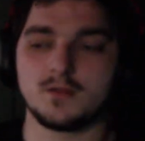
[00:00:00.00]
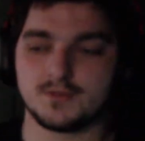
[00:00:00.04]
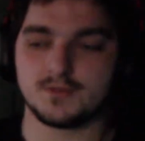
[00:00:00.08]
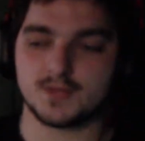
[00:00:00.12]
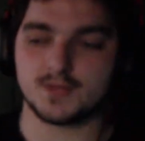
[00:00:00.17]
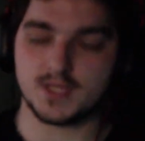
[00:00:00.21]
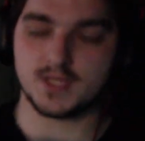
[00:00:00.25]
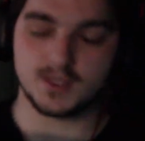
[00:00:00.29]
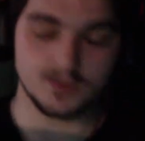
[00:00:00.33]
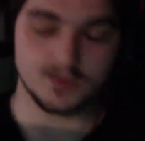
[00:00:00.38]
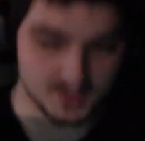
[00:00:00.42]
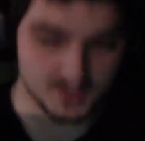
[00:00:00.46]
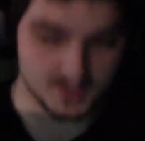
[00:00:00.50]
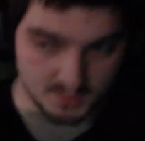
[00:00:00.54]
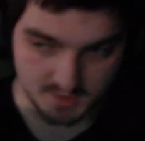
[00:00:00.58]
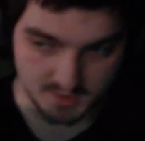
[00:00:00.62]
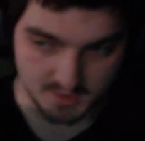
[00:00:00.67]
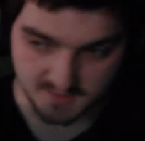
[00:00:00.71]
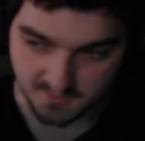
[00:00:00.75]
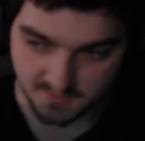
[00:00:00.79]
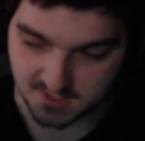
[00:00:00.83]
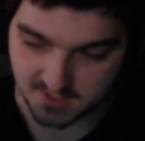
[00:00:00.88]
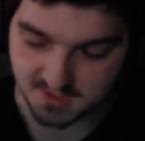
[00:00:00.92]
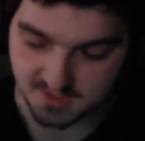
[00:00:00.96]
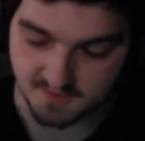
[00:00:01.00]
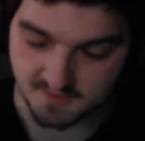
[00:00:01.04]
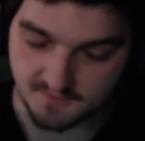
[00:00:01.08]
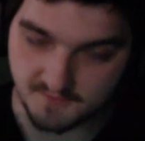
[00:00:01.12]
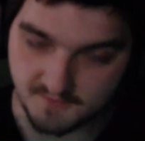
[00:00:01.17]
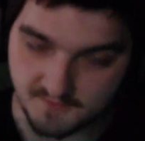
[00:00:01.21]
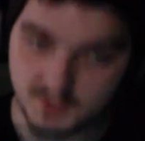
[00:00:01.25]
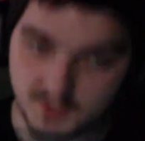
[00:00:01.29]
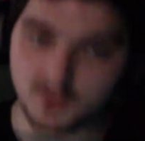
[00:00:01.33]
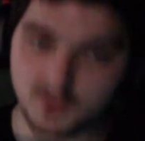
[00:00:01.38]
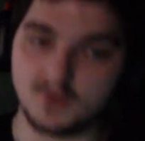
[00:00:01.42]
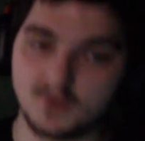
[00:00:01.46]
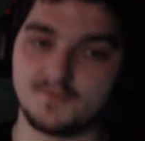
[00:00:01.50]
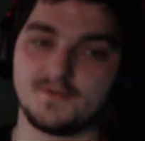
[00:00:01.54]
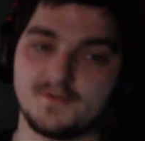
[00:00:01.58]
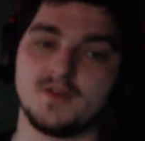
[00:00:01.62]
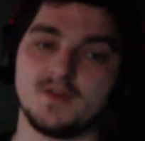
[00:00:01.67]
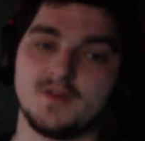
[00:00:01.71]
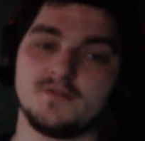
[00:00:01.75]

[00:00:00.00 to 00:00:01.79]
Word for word: Thank you all so much for watching this video. If you have